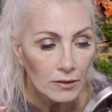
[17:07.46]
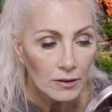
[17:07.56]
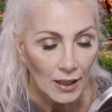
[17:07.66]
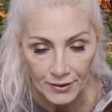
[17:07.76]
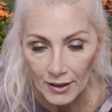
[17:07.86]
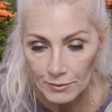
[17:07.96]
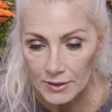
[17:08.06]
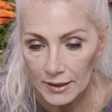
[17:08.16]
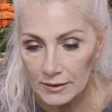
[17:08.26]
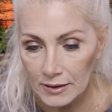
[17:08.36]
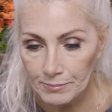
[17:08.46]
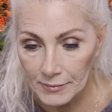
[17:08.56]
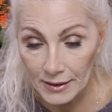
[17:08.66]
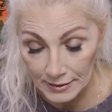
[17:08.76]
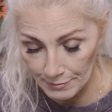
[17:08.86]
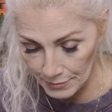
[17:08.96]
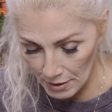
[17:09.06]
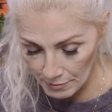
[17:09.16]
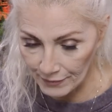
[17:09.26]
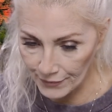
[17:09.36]
I thought it was like a lip, a lip
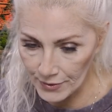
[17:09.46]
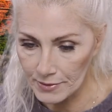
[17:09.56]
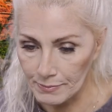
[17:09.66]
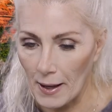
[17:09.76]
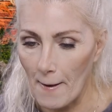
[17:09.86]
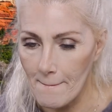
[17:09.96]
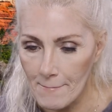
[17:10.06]
balm at first, but